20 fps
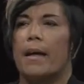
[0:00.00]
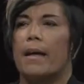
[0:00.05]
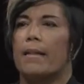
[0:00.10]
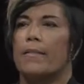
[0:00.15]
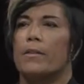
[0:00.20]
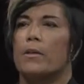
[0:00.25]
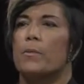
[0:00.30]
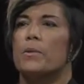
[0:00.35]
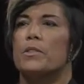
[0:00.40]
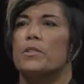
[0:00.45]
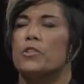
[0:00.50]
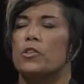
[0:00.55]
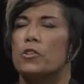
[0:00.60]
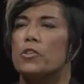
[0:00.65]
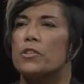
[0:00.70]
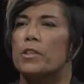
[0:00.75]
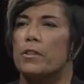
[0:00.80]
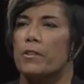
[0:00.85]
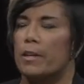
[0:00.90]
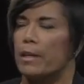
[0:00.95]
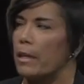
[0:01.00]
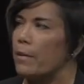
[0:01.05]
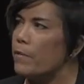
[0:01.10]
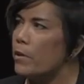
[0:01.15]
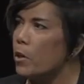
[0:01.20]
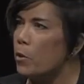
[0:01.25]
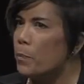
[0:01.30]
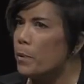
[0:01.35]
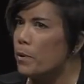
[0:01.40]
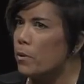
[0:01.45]
And there was a church there that even
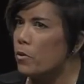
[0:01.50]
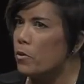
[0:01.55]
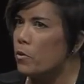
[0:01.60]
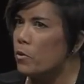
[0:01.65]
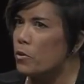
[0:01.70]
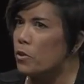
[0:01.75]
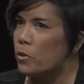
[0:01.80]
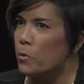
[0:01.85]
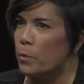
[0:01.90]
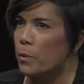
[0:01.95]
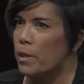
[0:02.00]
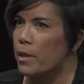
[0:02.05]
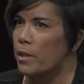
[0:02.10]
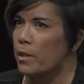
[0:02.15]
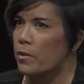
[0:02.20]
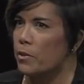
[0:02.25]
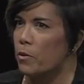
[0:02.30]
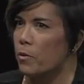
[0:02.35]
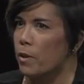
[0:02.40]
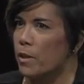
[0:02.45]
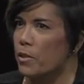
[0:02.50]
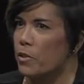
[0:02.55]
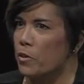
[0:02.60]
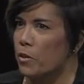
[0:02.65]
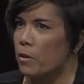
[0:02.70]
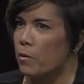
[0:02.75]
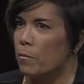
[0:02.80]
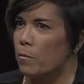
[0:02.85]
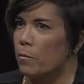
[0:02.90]
opened their door so that we could use the restroom.